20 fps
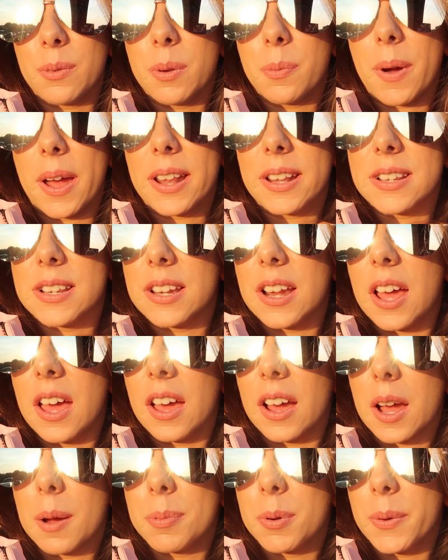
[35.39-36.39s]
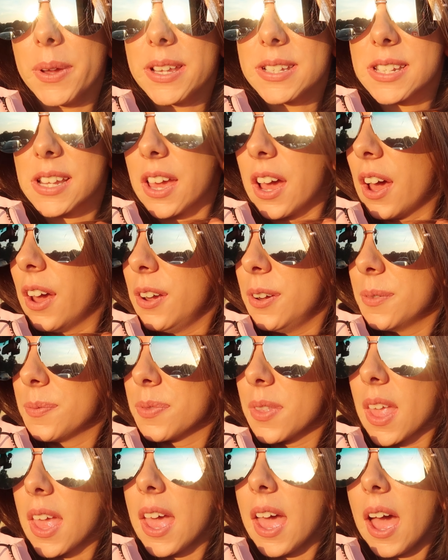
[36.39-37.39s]
We went a couple of weeks ago
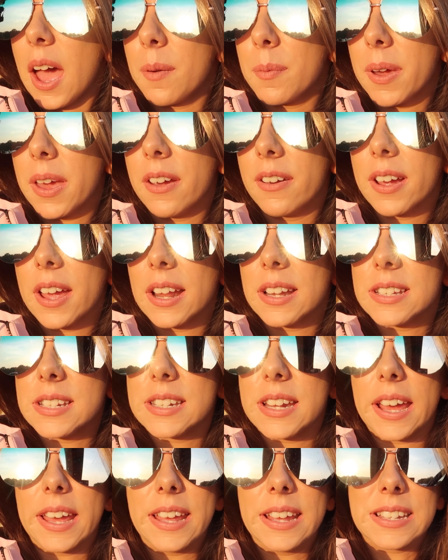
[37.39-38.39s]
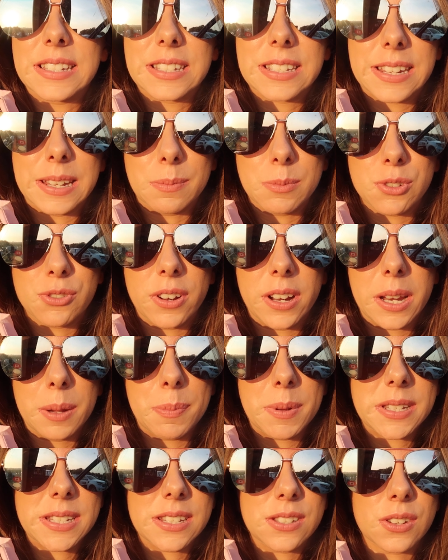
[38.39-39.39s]
and we're here again today. It seems really
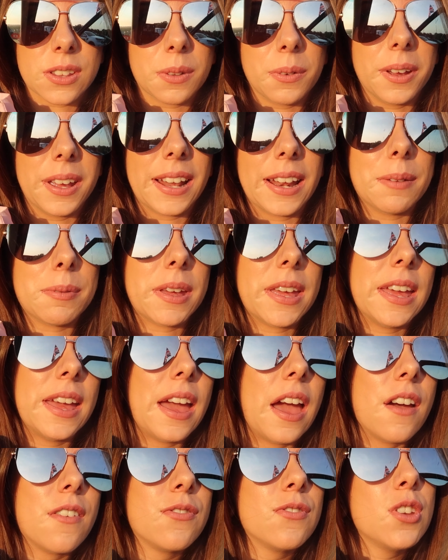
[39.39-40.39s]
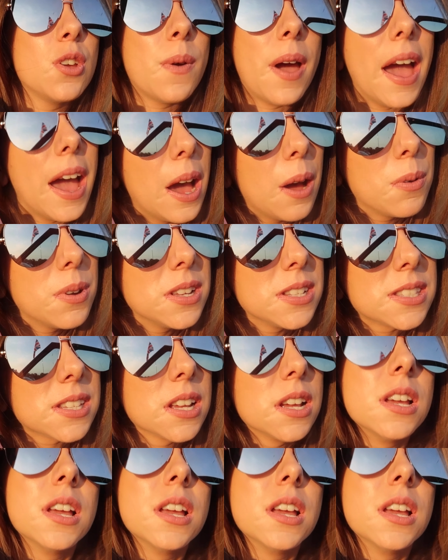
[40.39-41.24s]
busy so I think we're going to be here a few hours.